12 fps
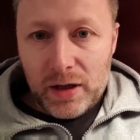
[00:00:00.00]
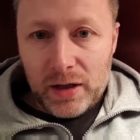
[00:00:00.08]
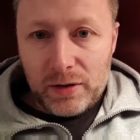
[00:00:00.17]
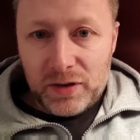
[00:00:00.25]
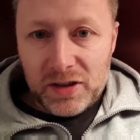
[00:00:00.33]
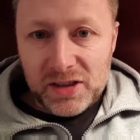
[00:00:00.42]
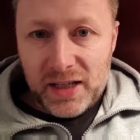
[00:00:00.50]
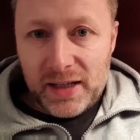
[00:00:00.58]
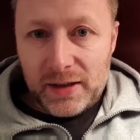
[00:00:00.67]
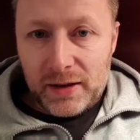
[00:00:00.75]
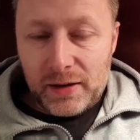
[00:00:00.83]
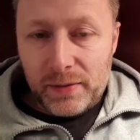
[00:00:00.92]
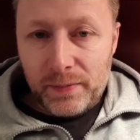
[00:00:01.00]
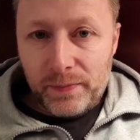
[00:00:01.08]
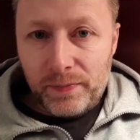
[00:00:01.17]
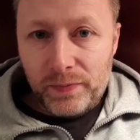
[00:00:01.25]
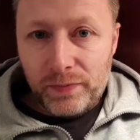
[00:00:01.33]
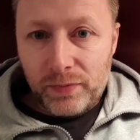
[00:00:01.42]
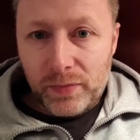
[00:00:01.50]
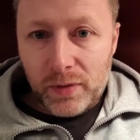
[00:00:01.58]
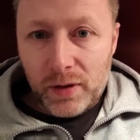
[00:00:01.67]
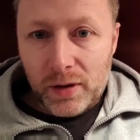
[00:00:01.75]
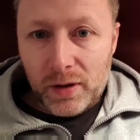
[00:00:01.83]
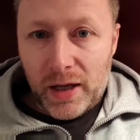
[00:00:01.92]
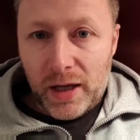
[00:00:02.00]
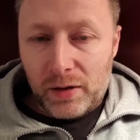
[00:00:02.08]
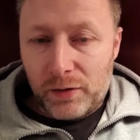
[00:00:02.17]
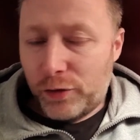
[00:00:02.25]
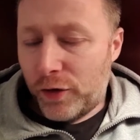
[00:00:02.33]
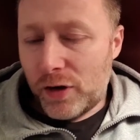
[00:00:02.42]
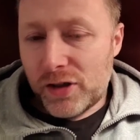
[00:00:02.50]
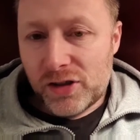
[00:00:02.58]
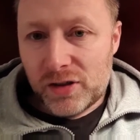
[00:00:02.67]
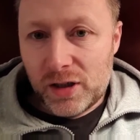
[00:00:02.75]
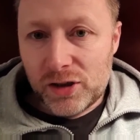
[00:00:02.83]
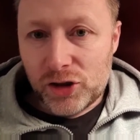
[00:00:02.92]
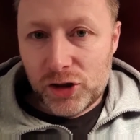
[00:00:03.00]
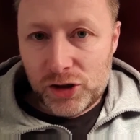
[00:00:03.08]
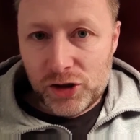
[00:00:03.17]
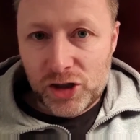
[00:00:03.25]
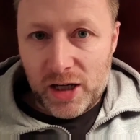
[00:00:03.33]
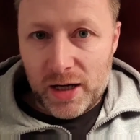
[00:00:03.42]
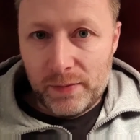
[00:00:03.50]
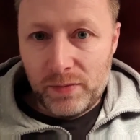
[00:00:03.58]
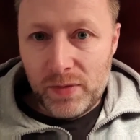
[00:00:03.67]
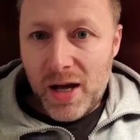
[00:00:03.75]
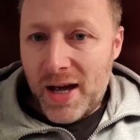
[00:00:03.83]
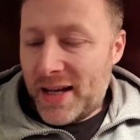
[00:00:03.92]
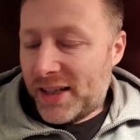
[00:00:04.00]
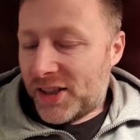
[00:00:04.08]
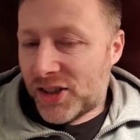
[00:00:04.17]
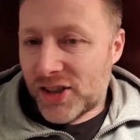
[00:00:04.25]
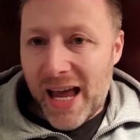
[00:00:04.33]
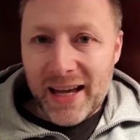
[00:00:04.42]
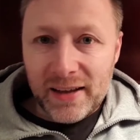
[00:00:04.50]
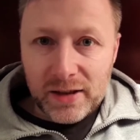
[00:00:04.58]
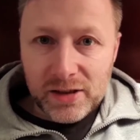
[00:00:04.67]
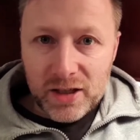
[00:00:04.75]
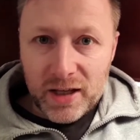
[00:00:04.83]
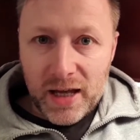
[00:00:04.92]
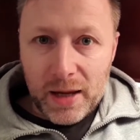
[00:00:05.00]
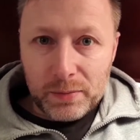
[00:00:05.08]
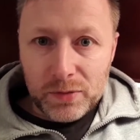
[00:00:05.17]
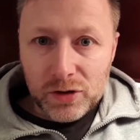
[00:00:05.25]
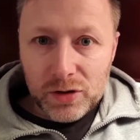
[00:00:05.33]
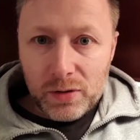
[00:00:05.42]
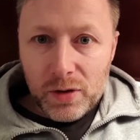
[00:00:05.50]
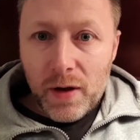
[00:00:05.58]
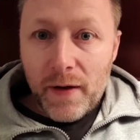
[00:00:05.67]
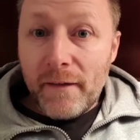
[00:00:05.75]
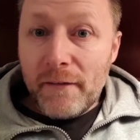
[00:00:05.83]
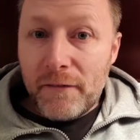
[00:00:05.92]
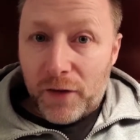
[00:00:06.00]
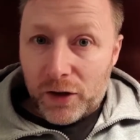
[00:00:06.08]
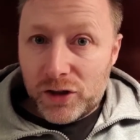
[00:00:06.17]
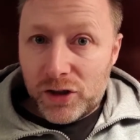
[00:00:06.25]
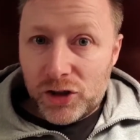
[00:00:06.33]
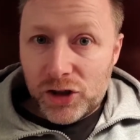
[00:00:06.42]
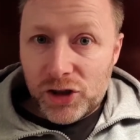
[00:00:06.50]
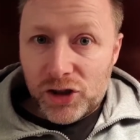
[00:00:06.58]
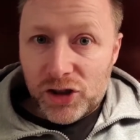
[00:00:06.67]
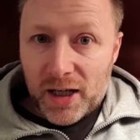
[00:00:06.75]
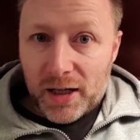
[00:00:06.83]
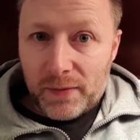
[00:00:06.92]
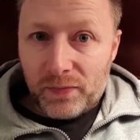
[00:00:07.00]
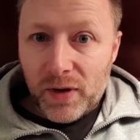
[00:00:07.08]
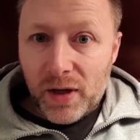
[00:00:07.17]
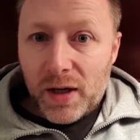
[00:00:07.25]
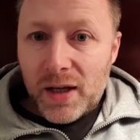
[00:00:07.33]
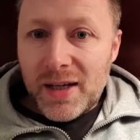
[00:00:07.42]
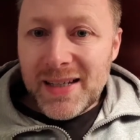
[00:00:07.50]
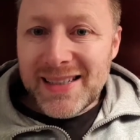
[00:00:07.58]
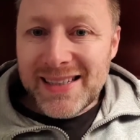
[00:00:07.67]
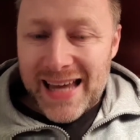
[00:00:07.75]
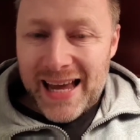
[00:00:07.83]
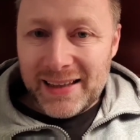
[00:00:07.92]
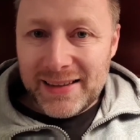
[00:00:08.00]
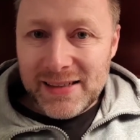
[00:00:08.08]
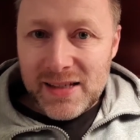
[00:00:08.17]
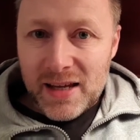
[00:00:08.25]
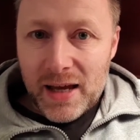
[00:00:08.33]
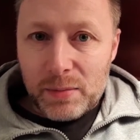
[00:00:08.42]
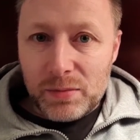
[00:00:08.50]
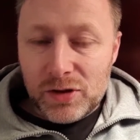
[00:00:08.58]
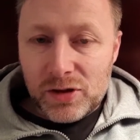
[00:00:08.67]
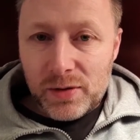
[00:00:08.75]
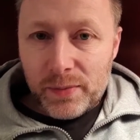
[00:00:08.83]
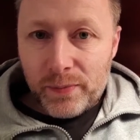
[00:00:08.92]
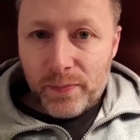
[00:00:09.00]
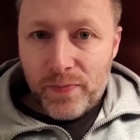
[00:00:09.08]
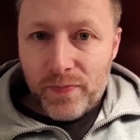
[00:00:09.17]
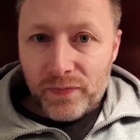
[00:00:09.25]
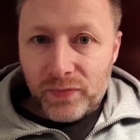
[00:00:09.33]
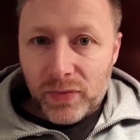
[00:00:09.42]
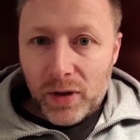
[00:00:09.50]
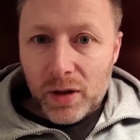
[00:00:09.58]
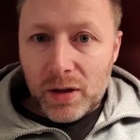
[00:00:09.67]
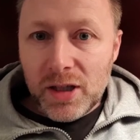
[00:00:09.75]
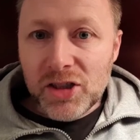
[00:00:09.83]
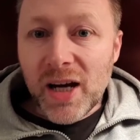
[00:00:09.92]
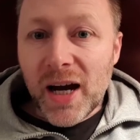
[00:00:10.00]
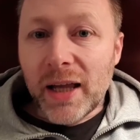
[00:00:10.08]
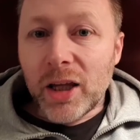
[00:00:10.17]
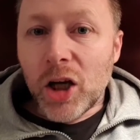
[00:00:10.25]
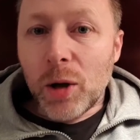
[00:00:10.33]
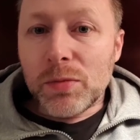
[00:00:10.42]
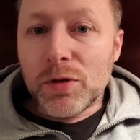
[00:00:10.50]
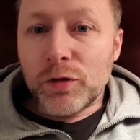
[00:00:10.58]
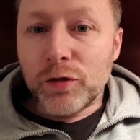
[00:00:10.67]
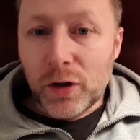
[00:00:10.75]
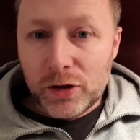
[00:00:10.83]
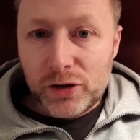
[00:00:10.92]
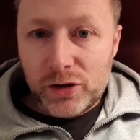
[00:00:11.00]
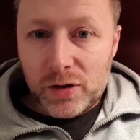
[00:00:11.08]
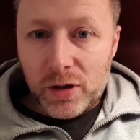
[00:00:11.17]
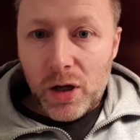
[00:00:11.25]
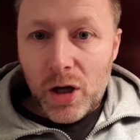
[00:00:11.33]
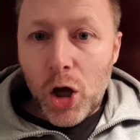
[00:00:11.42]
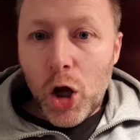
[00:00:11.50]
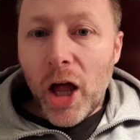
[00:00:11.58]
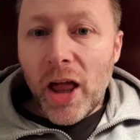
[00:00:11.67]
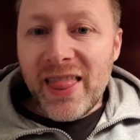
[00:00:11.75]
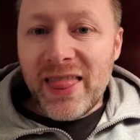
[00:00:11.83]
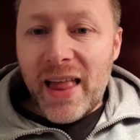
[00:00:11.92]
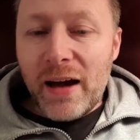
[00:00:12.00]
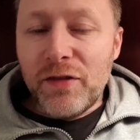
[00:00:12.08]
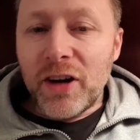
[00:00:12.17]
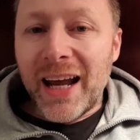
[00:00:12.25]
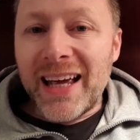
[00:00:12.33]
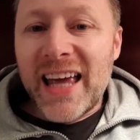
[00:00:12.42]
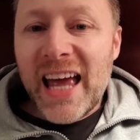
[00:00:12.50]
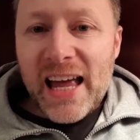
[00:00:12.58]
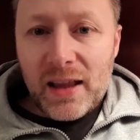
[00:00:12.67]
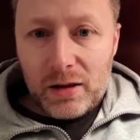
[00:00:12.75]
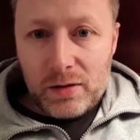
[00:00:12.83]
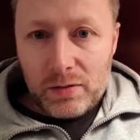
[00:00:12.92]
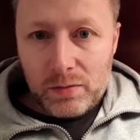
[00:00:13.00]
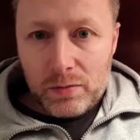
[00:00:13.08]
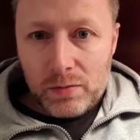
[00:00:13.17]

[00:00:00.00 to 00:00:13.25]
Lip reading: I have decided. First is just chatting, second is the games. First is just chatting, second is the games. The chatting comes first. Never again